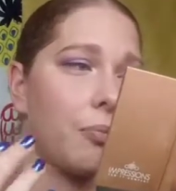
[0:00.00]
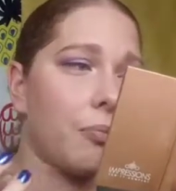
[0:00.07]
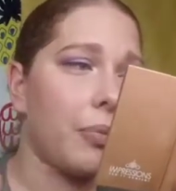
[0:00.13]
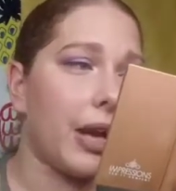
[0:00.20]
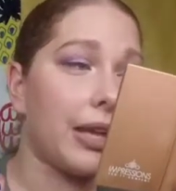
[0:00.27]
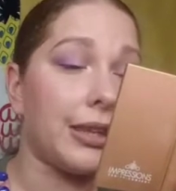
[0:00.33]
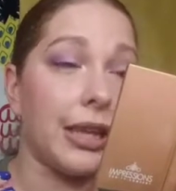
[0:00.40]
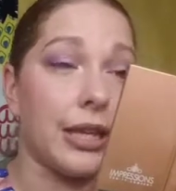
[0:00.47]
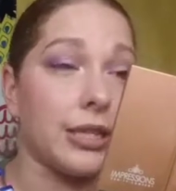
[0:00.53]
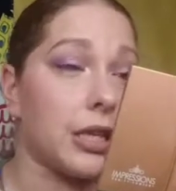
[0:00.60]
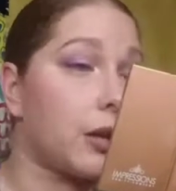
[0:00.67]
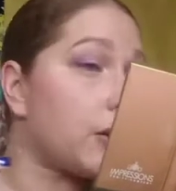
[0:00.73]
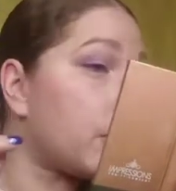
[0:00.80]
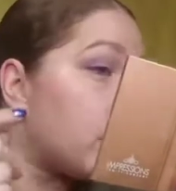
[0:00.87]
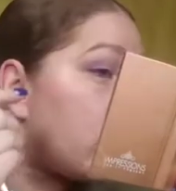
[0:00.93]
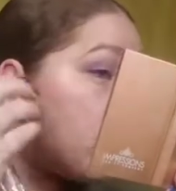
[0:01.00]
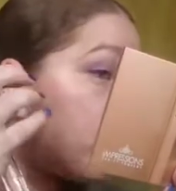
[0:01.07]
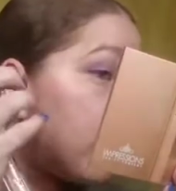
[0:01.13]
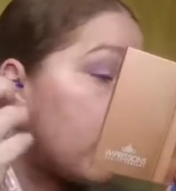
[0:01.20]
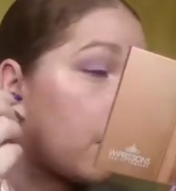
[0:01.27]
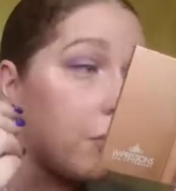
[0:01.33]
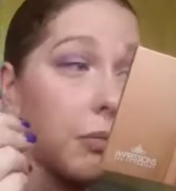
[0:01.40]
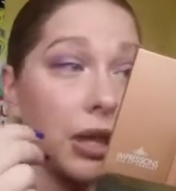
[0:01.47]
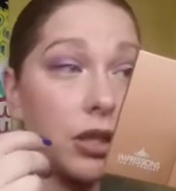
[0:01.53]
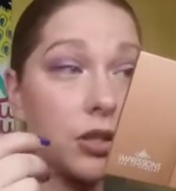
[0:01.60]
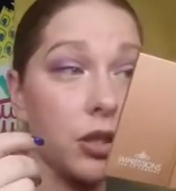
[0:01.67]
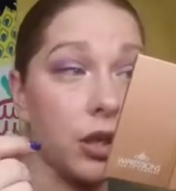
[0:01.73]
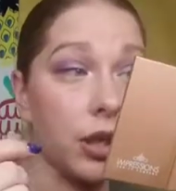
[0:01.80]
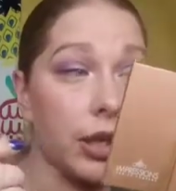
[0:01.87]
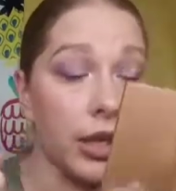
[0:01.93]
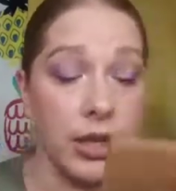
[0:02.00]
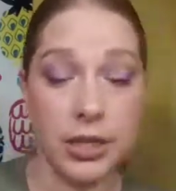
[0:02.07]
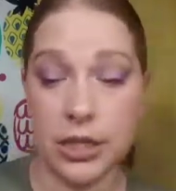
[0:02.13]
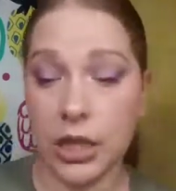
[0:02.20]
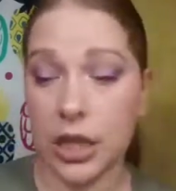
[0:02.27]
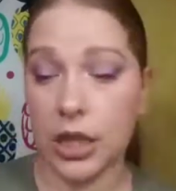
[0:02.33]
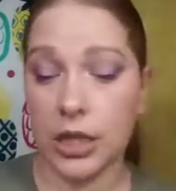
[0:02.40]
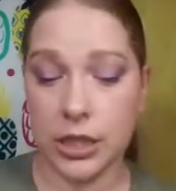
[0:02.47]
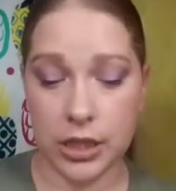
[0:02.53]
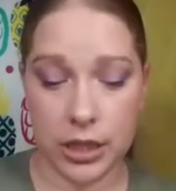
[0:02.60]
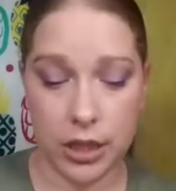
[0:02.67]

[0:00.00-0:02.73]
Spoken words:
pat that down a little bit and make sure it is not